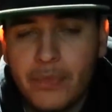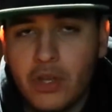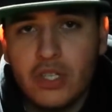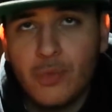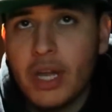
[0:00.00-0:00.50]

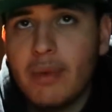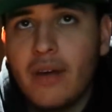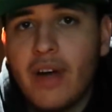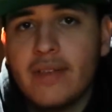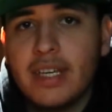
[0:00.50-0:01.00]
You just wait about
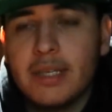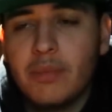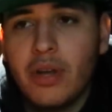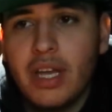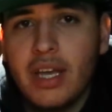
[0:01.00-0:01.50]
5 seconds
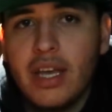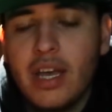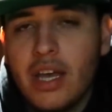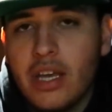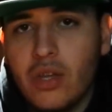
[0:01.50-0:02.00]
per hit.
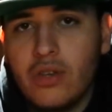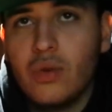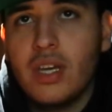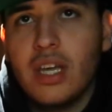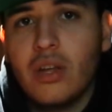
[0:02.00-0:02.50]
You
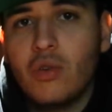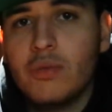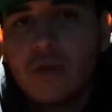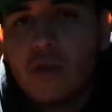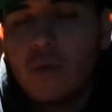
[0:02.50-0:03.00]
can get a group
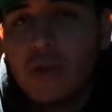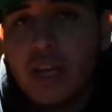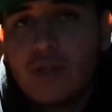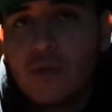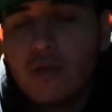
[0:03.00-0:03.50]
circle with
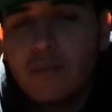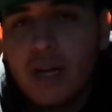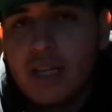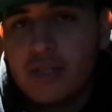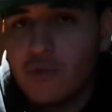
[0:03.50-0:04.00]
like 2 of your
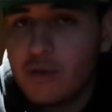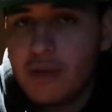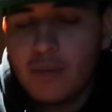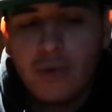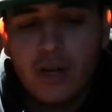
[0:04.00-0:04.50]
buddies, 3
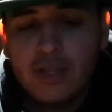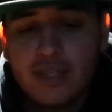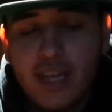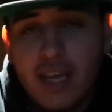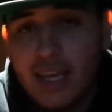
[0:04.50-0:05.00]
people on this
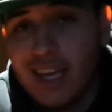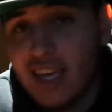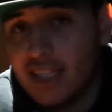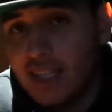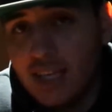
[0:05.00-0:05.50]
thing,
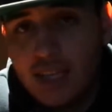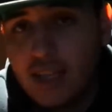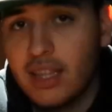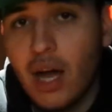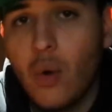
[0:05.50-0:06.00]
easy.
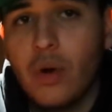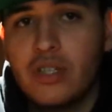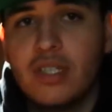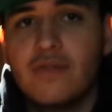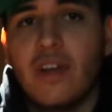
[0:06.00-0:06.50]
That'll work
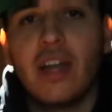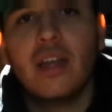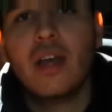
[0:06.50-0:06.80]
just fine.